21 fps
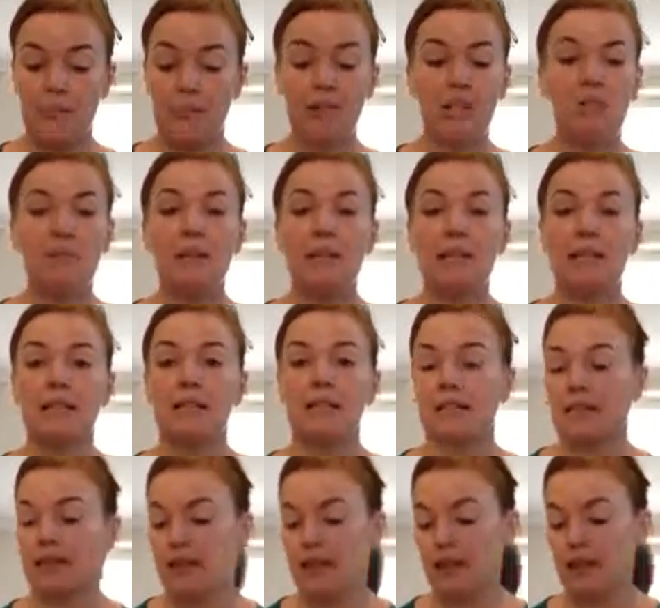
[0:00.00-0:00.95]
much
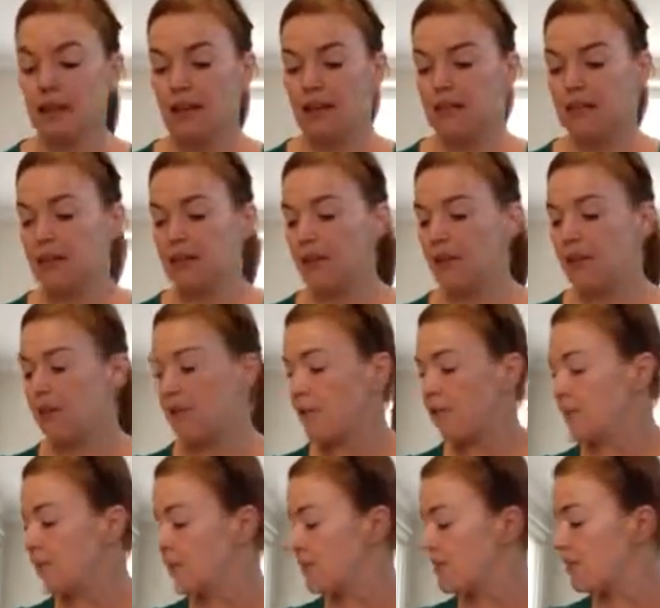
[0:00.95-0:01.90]
mixed. So
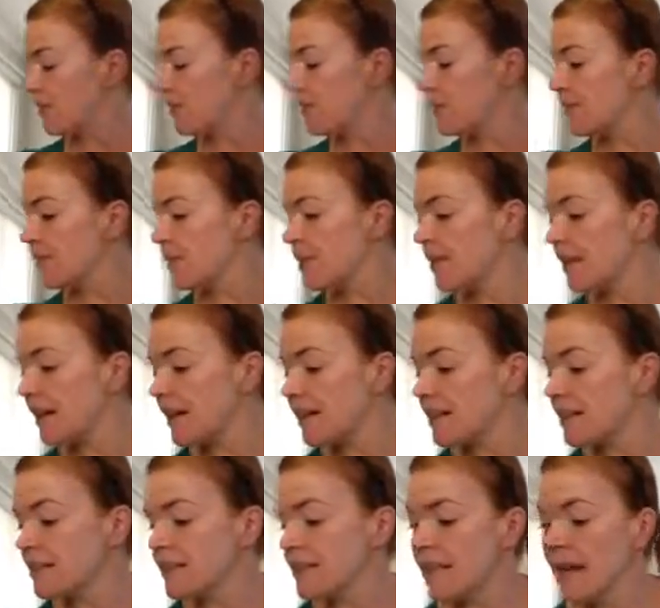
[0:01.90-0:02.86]
that
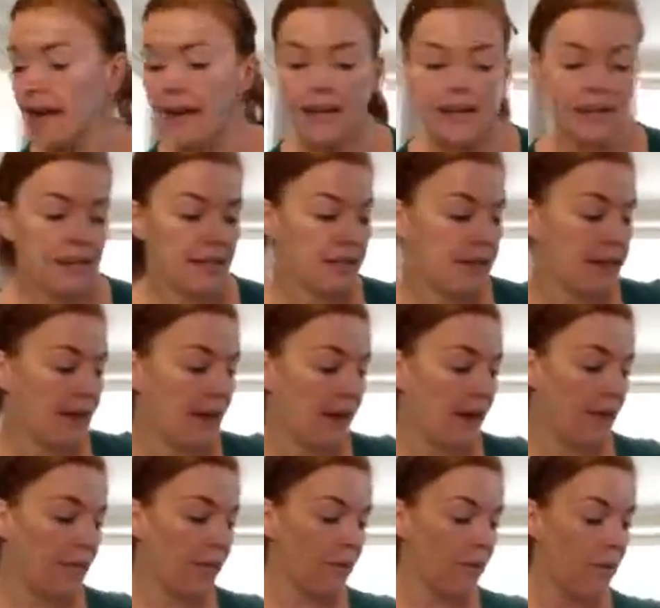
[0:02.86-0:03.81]
is that.
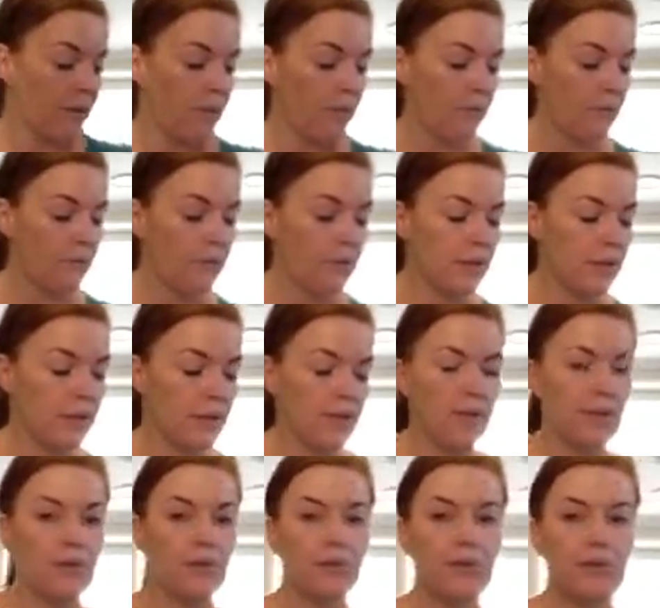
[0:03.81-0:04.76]
Now, with
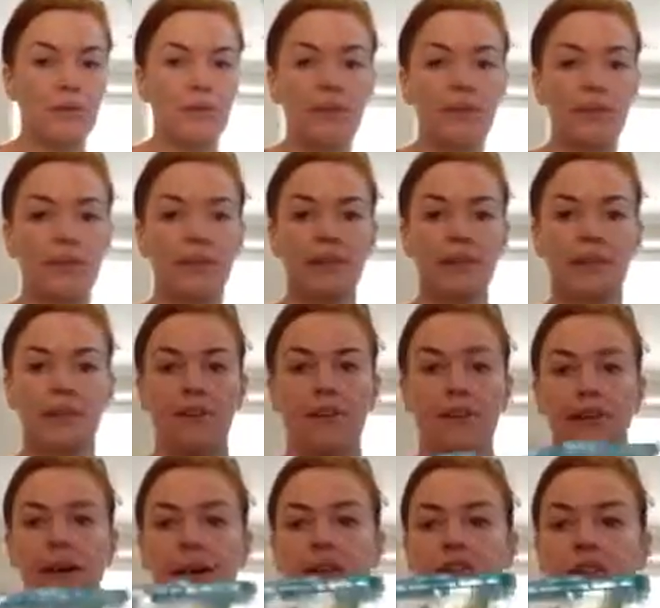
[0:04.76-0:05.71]
the glue,
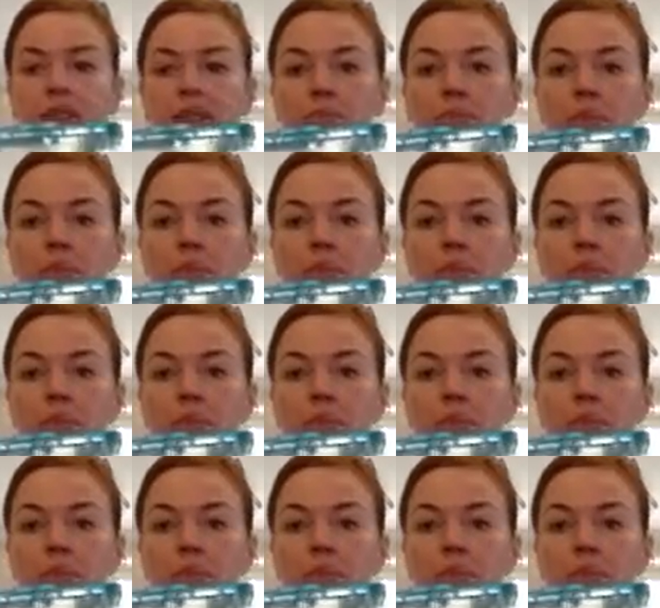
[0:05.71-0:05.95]
I actually